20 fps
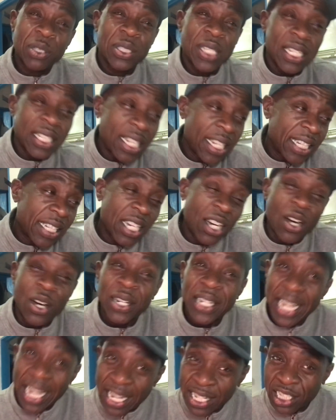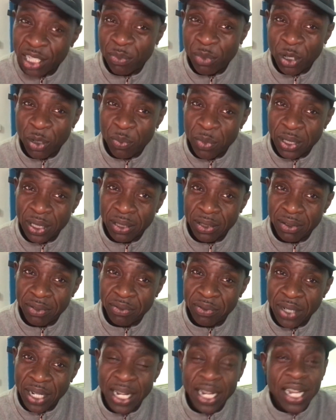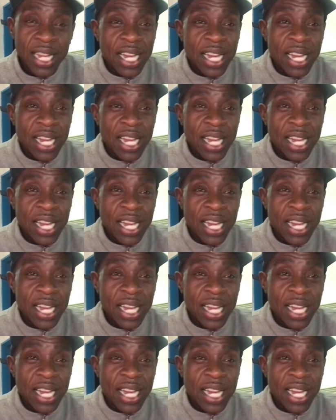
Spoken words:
that they can't get at the moment, right?